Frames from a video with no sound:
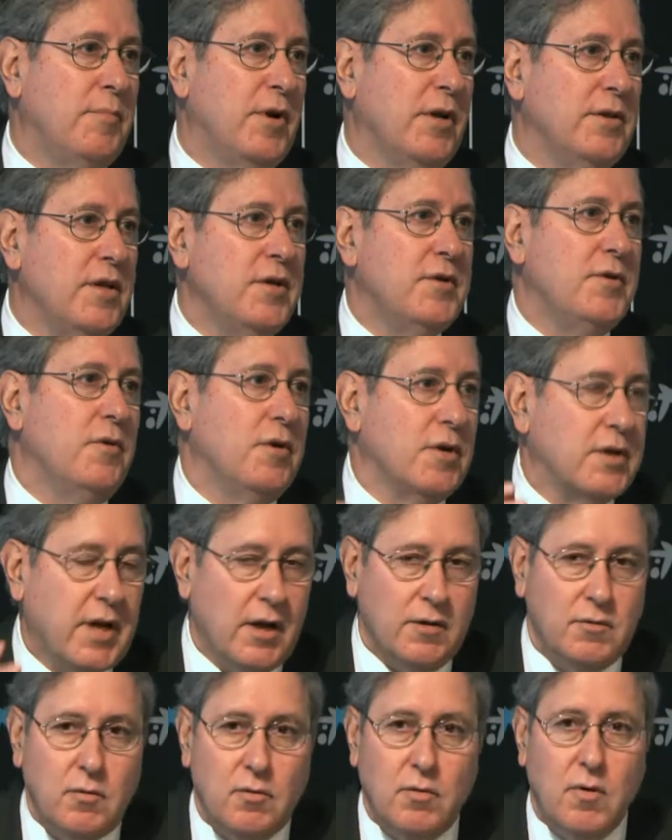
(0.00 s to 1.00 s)
practitioners
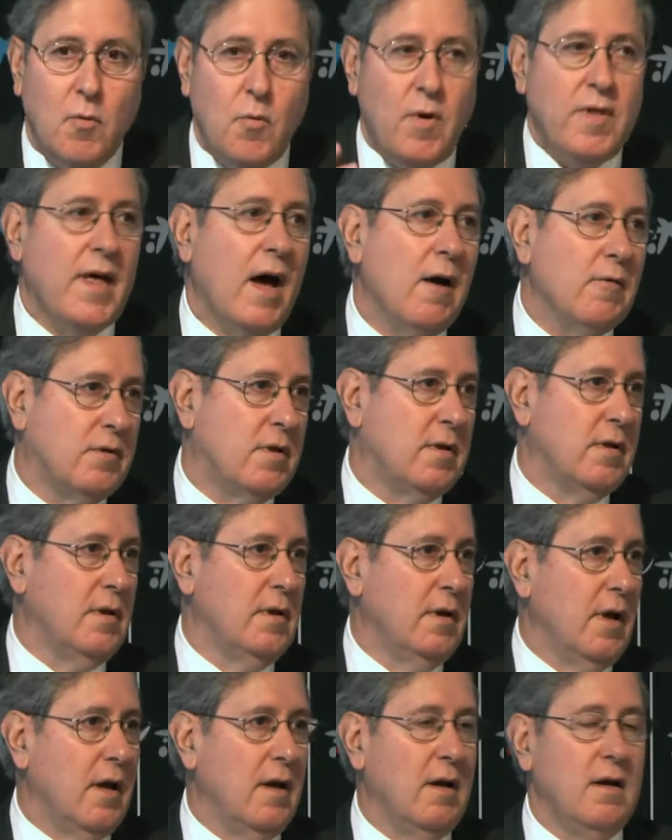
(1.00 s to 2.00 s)
can do without
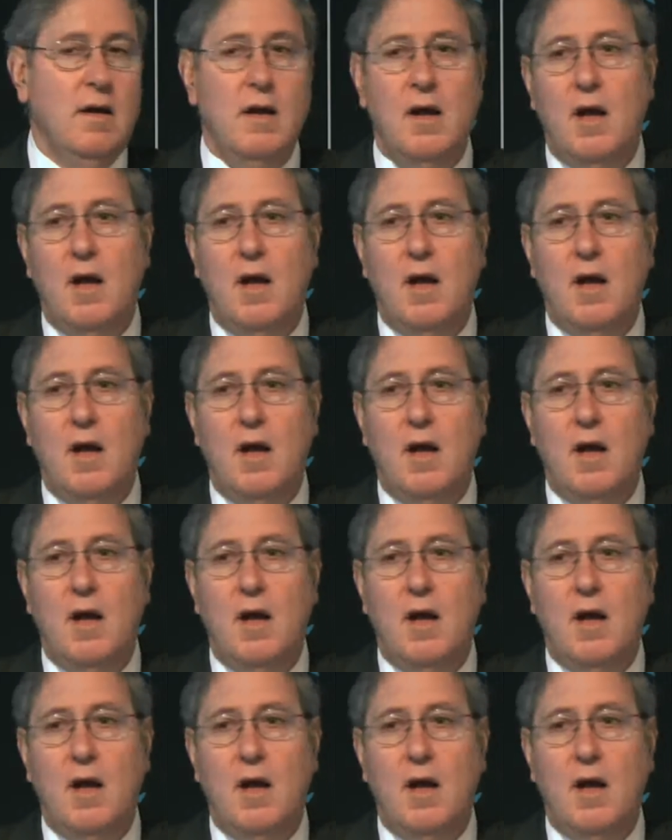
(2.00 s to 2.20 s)
eh,